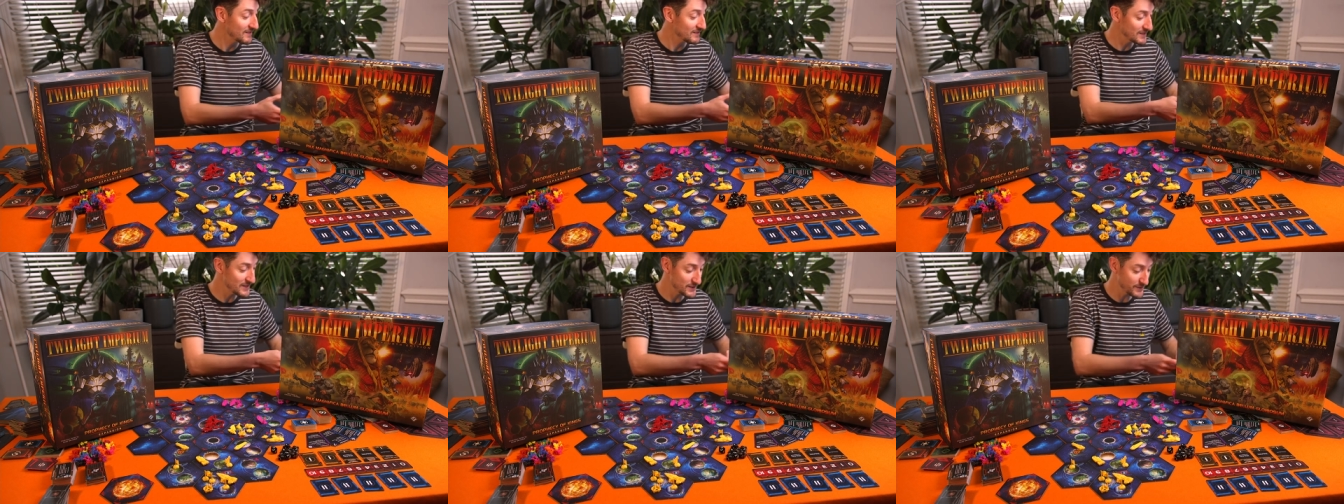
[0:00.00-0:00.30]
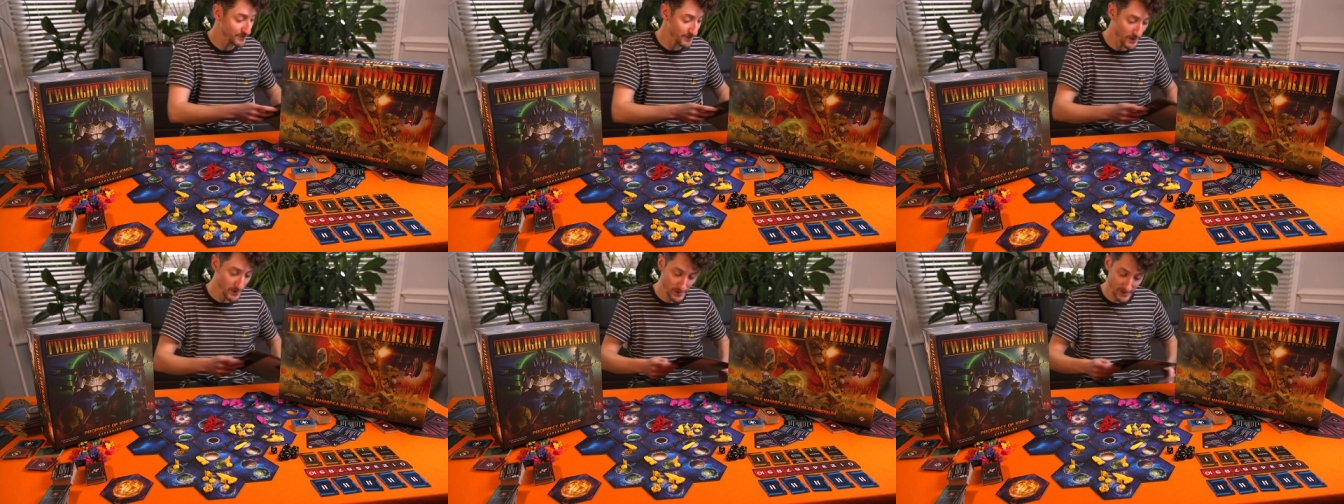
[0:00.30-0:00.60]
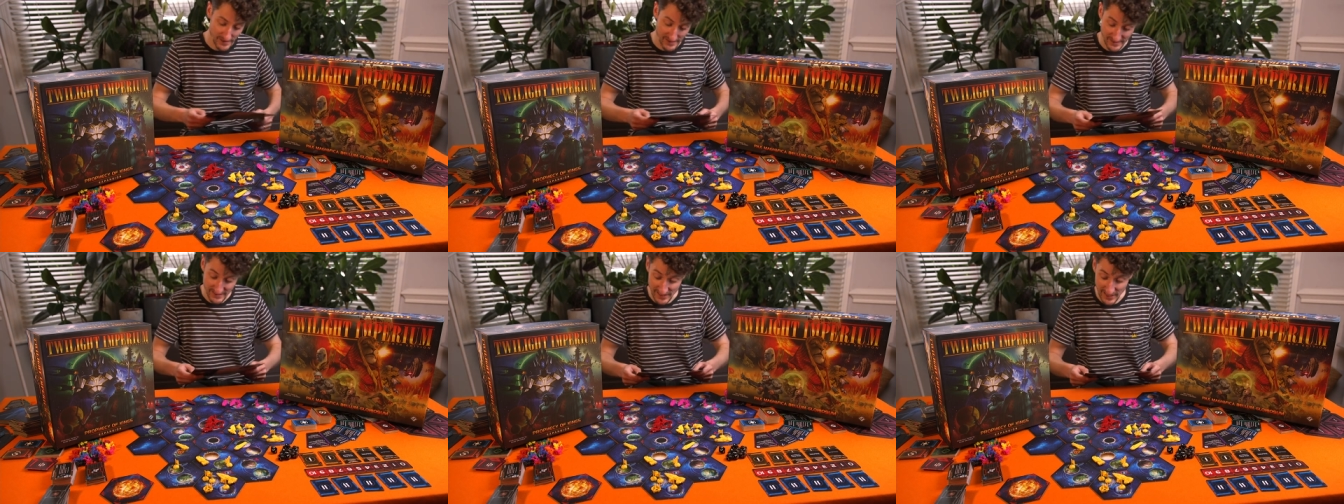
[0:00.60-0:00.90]
these
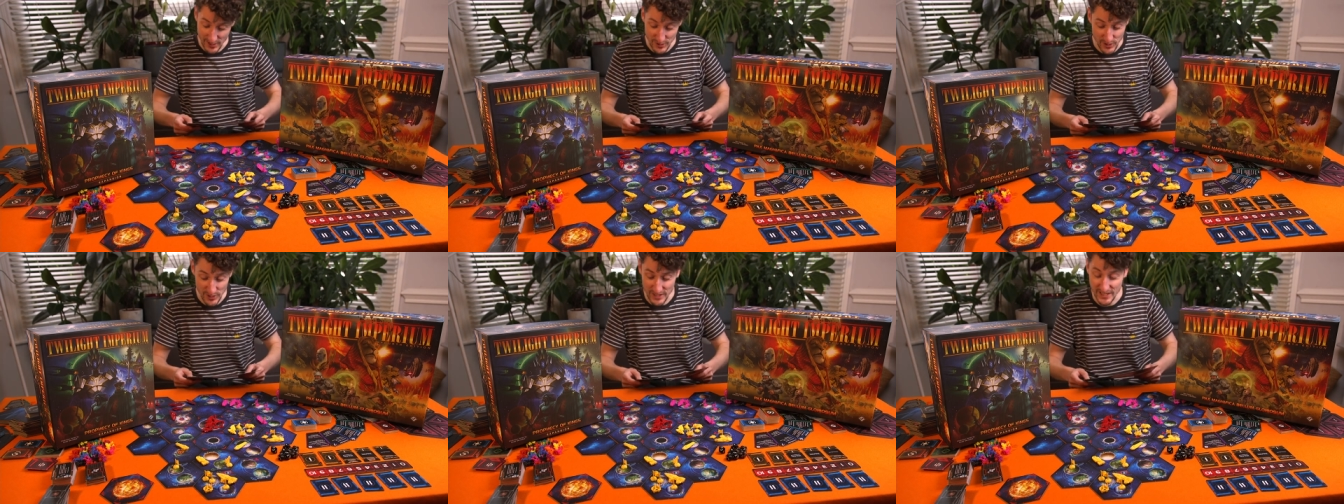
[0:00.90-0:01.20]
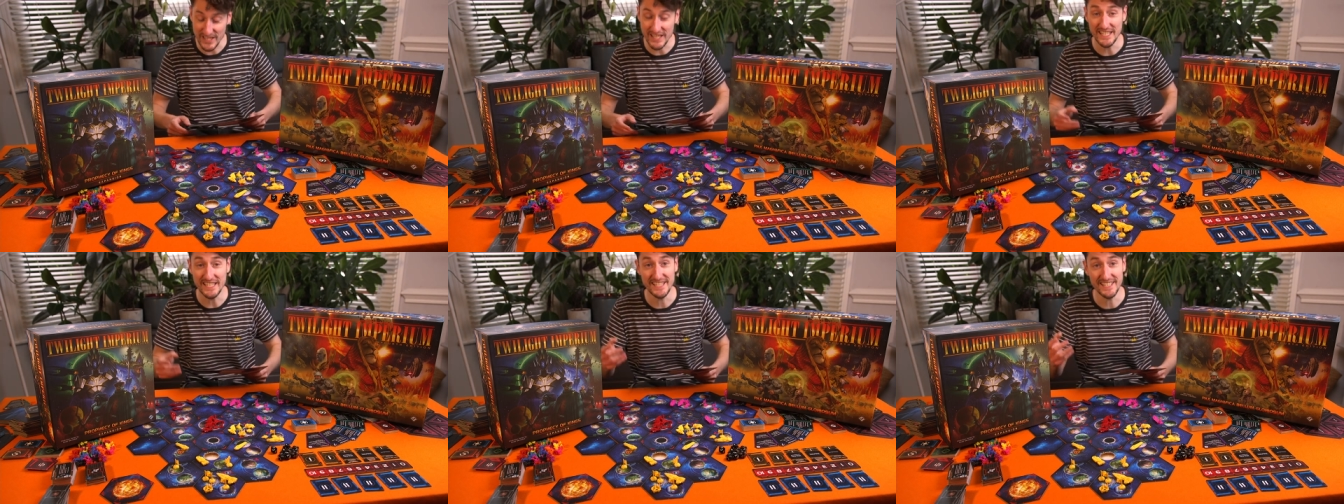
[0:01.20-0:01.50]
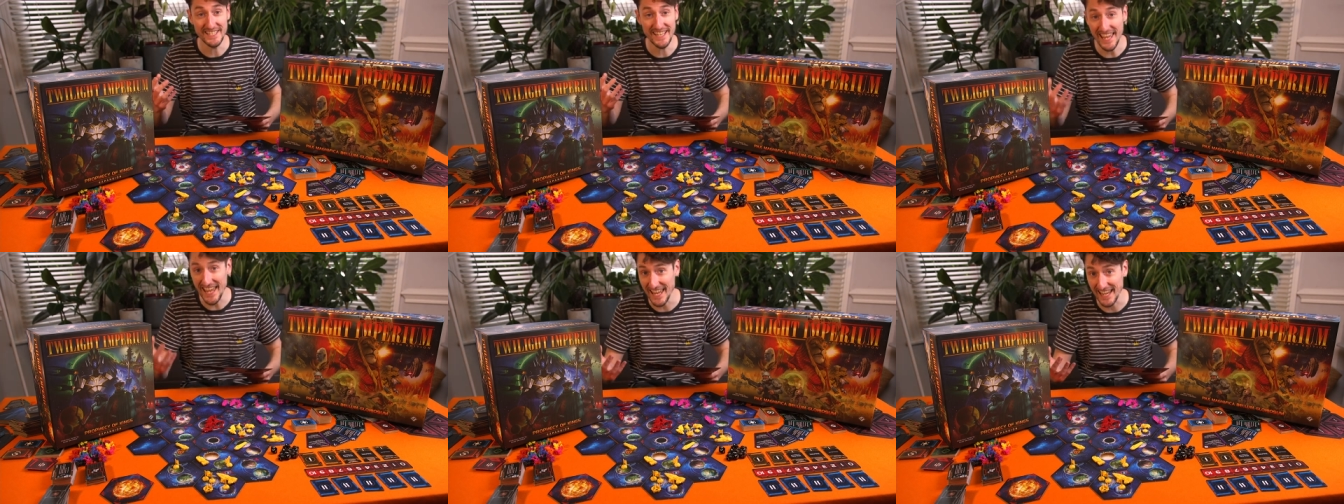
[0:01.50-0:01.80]
folks, they're
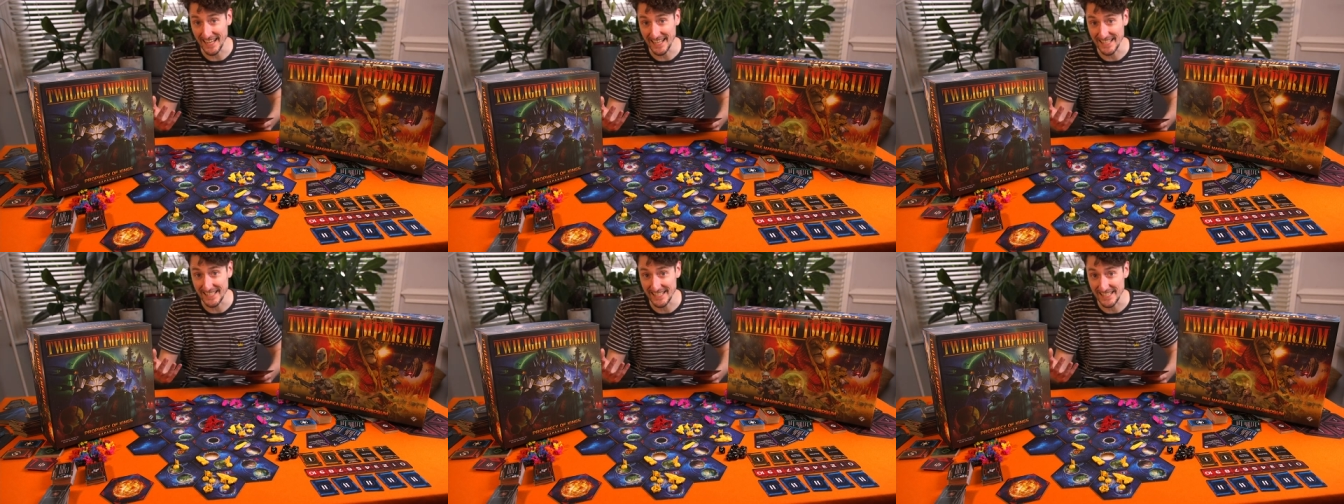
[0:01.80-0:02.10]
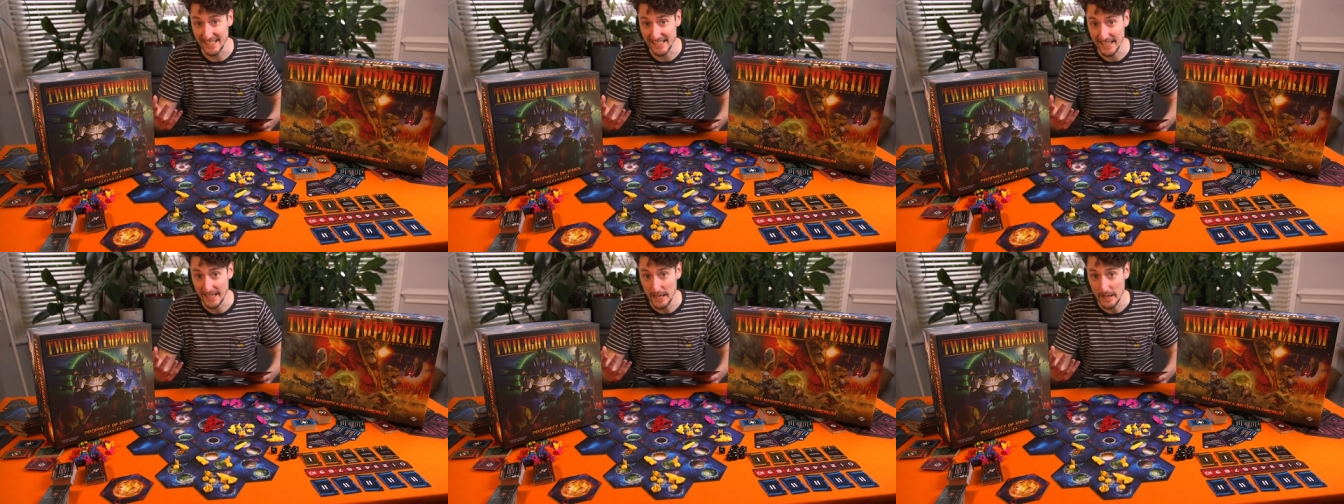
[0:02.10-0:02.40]
just dicks.